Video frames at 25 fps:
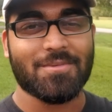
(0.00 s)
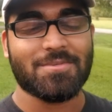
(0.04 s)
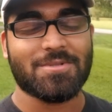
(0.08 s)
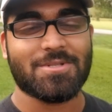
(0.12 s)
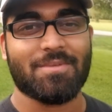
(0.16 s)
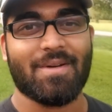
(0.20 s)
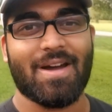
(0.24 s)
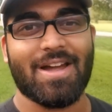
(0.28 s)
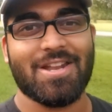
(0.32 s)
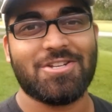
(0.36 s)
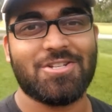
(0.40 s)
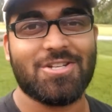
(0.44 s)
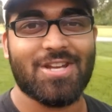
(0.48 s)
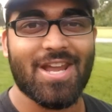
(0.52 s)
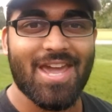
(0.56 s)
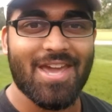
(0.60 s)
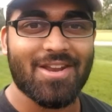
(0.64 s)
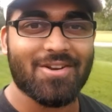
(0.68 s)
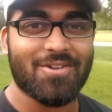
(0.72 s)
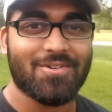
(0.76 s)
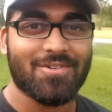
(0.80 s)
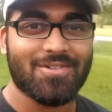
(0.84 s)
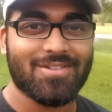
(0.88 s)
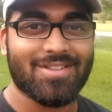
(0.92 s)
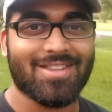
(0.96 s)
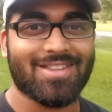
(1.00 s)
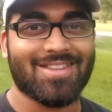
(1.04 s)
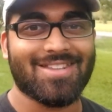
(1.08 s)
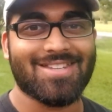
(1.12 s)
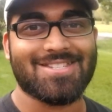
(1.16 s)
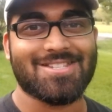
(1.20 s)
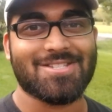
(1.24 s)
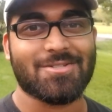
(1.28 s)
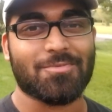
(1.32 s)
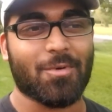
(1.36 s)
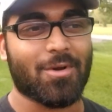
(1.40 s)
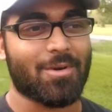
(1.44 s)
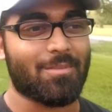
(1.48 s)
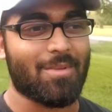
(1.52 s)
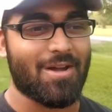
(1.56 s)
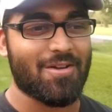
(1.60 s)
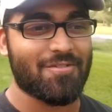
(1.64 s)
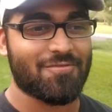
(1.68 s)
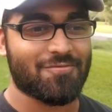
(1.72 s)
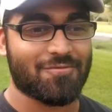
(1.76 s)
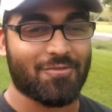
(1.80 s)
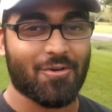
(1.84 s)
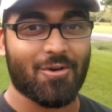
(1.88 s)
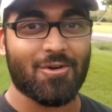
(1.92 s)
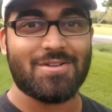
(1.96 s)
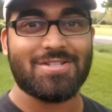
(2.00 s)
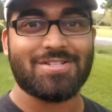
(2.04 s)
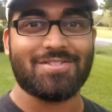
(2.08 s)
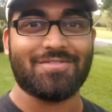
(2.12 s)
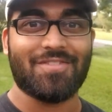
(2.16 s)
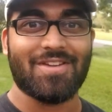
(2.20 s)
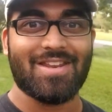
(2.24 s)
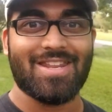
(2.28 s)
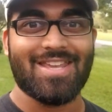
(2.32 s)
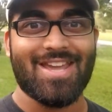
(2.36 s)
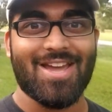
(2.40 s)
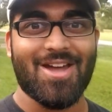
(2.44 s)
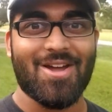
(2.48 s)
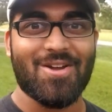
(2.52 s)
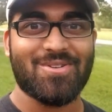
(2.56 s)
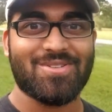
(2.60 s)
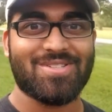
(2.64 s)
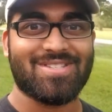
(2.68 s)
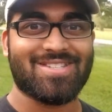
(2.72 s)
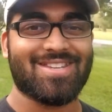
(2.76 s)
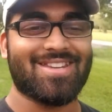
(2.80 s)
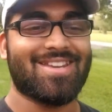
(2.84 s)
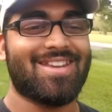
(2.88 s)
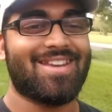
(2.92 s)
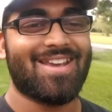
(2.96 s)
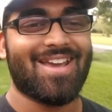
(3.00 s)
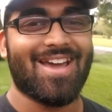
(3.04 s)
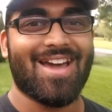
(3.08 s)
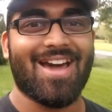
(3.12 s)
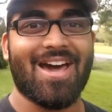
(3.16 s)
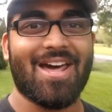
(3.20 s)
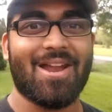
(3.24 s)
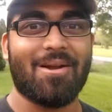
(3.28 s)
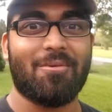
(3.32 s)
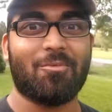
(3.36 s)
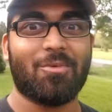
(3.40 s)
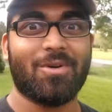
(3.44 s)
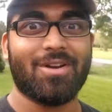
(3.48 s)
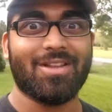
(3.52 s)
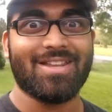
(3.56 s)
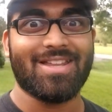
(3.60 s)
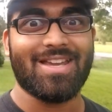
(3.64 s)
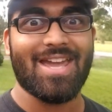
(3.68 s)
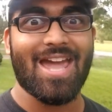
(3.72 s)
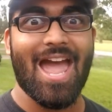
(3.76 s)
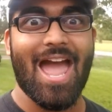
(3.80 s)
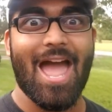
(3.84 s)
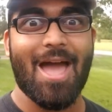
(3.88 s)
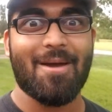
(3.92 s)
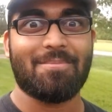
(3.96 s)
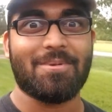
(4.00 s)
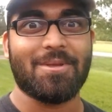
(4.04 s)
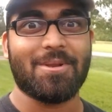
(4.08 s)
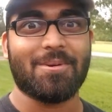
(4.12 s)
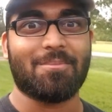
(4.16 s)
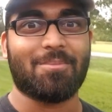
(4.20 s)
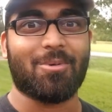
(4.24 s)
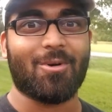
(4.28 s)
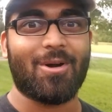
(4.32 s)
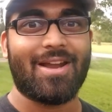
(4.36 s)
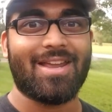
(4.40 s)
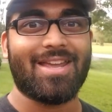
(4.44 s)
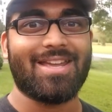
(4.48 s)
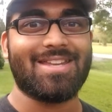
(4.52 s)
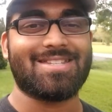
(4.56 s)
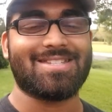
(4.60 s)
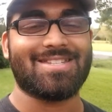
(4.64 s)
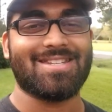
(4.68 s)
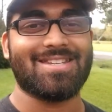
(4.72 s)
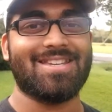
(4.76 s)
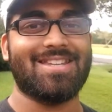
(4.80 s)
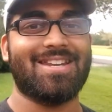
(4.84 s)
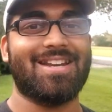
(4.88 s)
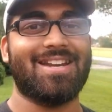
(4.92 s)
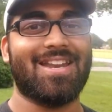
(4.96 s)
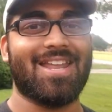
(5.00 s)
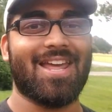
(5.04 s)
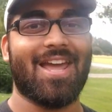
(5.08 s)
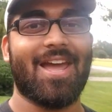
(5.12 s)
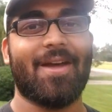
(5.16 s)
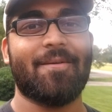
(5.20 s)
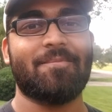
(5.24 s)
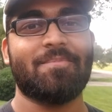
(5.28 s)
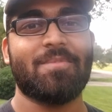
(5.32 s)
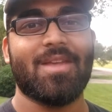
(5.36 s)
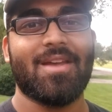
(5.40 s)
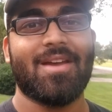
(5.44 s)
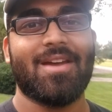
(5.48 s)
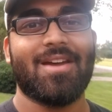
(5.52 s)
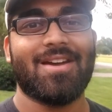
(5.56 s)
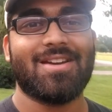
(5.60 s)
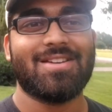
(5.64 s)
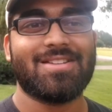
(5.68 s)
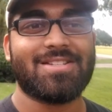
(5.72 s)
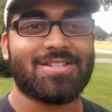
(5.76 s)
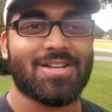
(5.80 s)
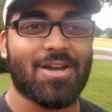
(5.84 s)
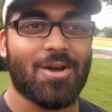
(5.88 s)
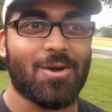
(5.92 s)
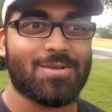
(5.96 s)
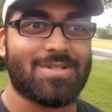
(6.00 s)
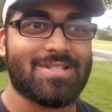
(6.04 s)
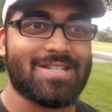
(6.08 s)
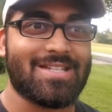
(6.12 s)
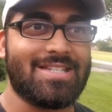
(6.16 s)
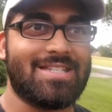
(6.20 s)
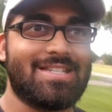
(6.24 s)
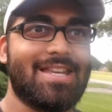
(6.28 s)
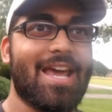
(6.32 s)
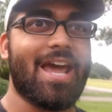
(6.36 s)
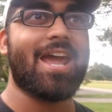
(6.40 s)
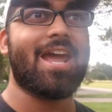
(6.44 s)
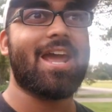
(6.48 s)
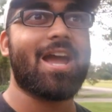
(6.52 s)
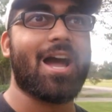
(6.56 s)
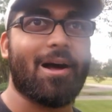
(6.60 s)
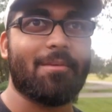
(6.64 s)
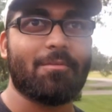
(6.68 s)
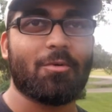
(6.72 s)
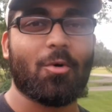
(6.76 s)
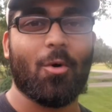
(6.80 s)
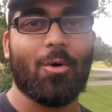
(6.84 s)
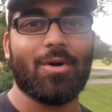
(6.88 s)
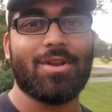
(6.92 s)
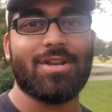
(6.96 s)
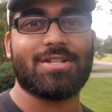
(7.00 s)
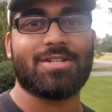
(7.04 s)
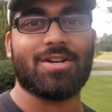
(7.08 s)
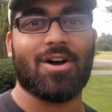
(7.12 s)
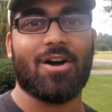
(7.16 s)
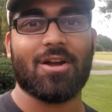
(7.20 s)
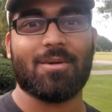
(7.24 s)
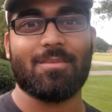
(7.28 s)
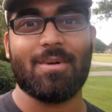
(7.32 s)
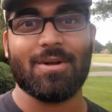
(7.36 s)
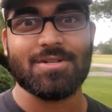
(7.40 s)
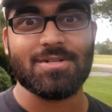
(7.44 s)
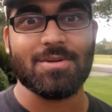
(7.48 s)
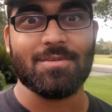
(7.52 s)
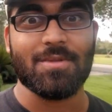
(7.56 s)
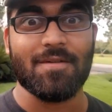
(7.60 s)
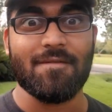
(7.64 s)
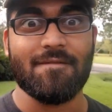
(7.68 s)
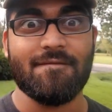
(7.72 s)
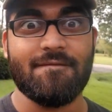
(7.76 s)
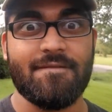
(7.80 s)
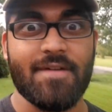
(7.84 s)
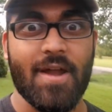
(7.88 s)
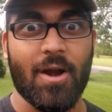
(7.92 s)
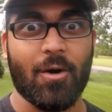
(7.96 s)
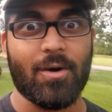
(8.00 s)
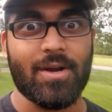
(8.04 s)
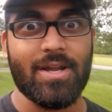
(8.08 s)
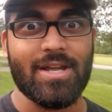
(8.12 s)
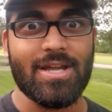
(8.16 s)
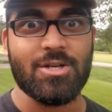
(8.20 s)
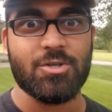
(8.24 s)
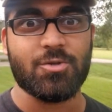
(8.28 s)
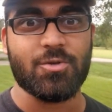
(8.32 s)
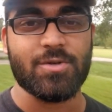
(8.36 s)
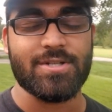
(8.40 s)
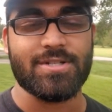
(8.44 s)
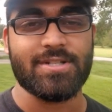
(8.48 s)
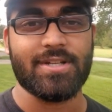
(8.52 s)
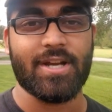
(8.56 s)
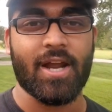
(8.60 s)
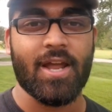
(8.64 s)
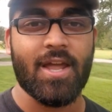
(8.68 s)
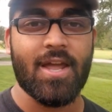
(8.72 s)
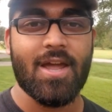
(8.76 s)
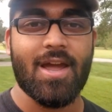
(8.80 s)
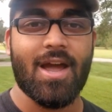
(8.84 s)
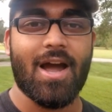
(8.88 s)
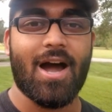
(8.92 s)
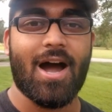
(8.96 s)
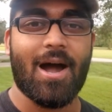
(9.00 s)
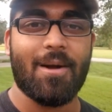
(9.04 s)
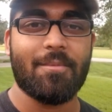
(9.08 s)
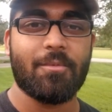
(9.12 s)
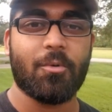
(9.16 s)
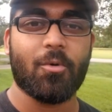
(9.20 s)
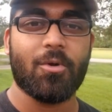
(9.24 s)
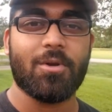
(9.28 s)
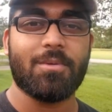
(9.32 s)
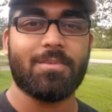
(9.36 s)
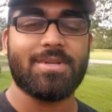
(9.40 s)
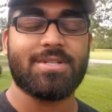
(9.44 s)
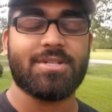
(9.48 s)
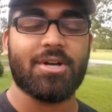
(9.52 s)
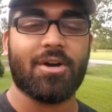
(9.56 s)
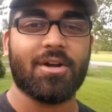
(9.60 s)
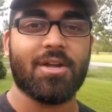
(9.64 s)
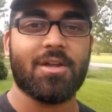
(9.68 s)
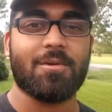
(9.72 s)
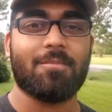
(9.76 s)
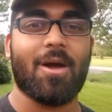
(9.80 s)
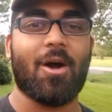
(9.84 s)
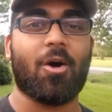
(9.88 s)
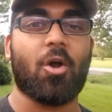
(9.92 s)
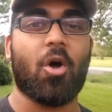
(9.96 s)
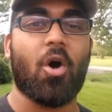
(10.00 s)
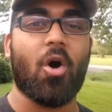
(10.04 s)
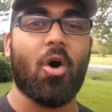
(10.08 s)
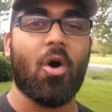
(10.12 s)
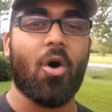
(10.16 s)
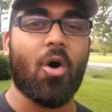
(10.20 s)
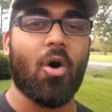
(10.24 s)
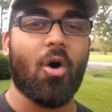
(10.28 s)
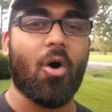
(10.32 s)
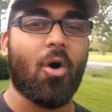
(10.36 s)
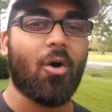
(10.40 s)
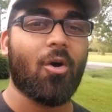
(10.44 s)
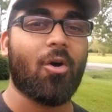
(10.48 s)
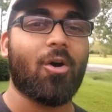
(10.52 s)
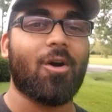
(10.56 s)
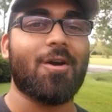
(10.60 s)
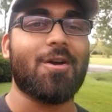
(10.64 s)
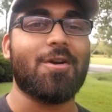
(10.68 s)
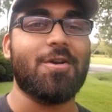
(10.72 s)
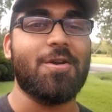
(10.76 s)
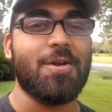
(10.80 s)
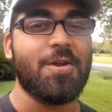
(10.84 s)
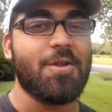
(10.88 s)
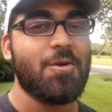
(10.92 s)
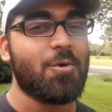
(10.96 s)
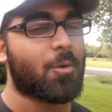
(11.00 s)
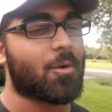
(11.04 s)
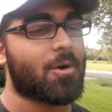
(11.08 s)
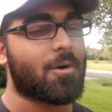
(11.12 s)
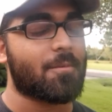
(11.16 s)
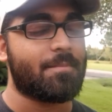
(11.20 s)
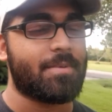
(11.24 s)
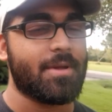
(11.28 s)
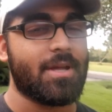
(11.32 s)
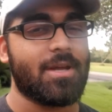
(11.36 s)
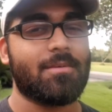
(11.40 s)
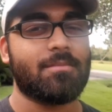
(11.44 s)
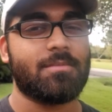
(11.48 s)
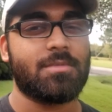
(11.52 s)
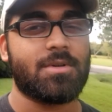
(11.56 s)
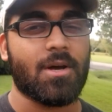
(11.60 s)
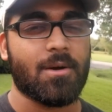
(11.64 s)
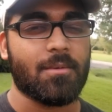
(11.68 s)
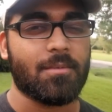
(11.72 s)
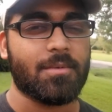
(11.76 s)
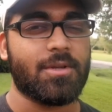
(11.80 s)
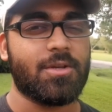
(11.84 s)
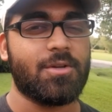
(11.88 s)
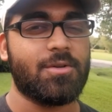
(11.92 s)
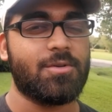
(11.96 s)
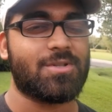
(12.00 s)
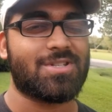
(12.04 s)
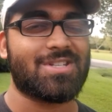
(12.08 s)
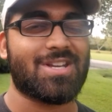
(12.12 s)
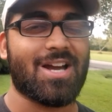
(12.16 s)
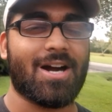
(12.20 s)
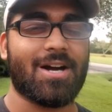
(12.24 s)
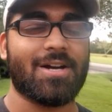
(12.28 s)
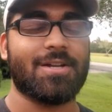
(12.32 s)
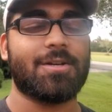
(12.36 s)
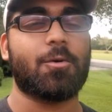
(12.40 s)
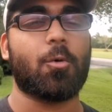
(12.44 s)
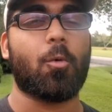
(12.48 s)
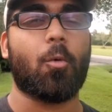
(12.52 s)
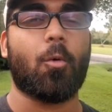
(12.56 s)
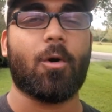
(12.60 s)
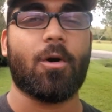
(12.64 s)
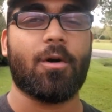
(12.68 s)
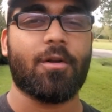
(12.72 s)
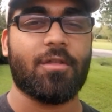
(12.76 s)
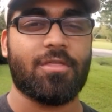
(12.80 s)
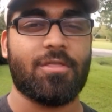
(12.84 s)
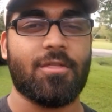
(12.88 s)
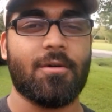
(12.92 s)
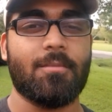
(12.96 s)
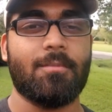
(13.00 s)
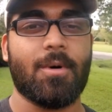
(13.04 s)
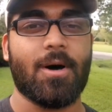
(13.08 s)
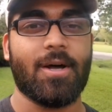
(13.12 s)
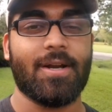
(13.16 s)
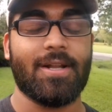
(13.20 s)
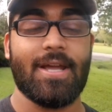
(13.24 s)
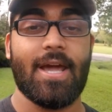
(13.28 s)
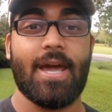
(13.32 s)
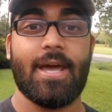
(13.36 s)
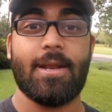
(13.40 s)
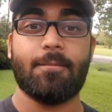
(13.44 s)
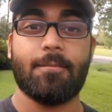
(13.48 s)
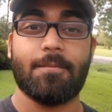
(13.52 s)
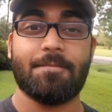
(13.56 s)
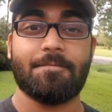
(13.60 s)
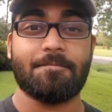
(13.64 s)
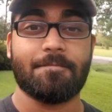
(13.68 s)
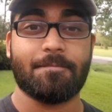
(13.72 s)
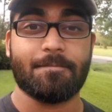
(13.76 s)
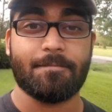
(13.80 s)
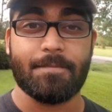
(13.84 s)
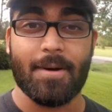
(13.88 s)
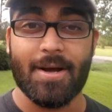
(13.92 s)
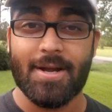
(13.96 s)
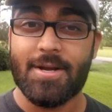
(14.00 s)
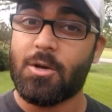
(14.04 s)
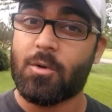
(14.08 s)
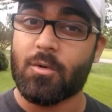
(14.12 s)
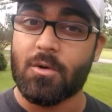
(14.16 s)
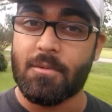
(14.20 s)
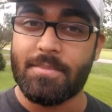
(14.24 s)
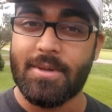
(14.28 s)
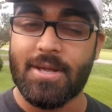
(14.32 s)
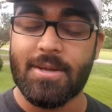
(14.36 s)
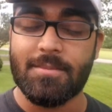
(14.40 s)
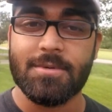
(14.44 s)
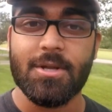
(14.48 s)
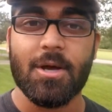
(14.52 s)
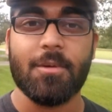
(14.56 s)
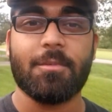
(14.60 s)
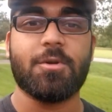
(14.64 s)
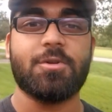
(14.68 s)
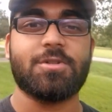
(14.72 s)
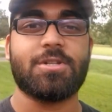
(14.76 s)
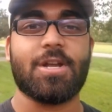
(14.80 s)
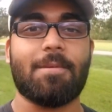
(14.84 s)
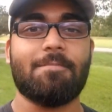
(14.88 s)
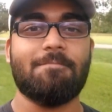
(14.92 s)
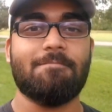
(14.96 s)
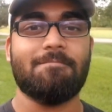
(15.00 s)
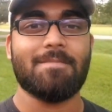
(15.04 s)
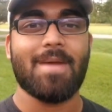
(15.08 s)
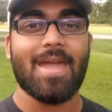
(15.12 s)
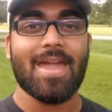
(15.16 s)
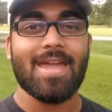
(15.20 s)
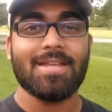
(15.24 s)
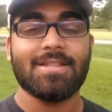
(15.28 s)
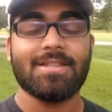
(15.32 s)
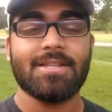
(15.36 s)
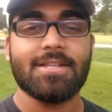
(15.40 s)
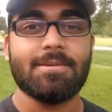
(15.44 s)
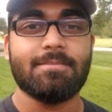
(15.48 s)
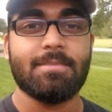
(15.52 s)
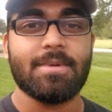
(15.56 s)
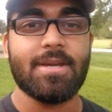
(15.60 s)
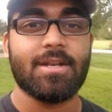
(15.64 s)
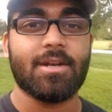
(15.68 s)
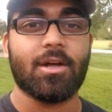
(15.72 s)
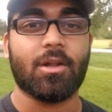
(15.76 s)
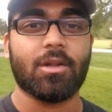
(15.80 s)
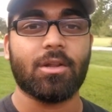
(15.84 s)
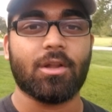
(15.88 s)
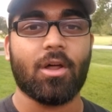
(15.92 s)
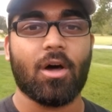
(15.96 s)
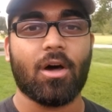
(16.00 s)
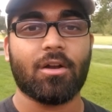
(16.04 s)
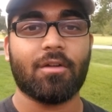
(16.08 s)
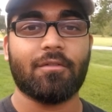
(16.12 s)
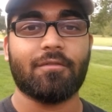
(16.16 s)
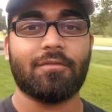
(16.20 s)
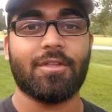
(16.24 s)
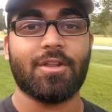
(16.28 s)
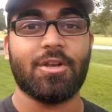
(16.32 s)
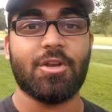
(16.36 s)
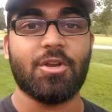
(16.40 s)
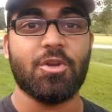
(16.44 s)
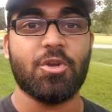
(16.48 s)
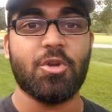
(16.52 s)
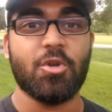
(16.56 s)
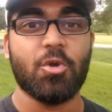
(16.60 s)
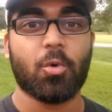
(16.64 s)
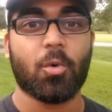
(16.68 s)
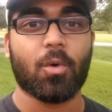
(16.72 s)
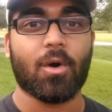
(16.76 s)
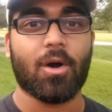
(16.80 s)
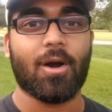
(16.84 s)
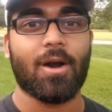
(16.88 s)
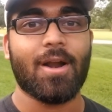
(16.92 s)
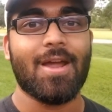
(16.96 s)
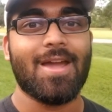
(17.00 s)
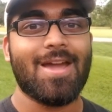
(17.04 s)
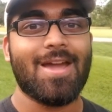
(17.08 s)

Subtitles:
to my channel. This is one of my first videos and I'm really happy to bring it to you today. So today I'm going to talk about something very interesting. I'm going to be talking about, are newer BMWs kind of worth the money? And by newer BMWs I mainly mean a lot of the newer